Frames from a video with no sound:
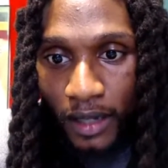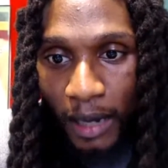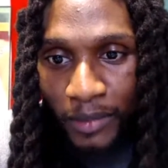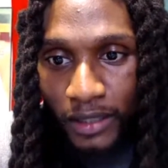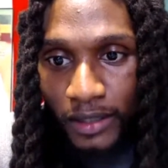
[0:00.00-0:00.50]
How
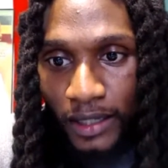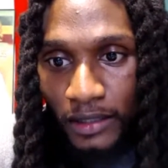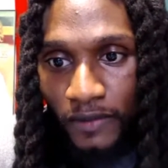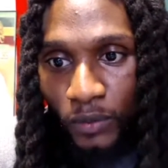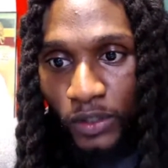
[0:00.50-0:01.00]
many
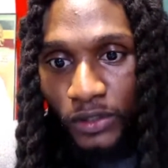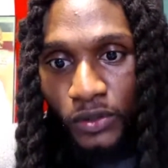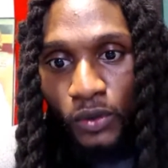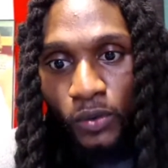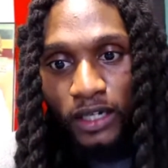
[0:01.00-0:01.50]
days of the week do
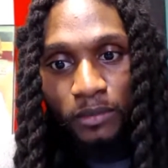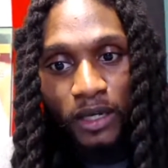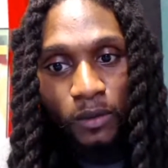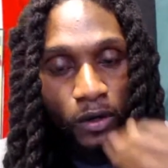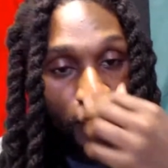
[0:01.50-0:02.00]
you
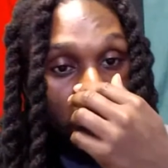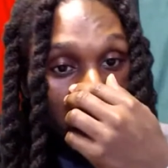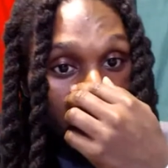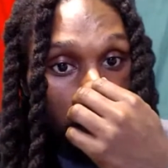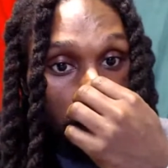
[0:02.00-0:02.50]
recommend working
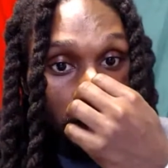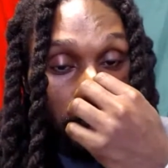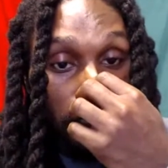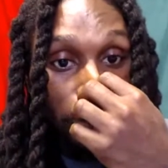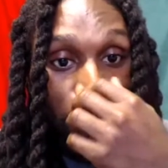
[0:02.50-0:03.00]
out?
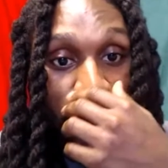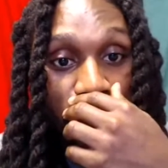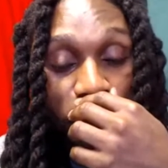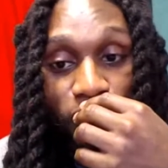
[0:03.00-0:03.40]
It depends.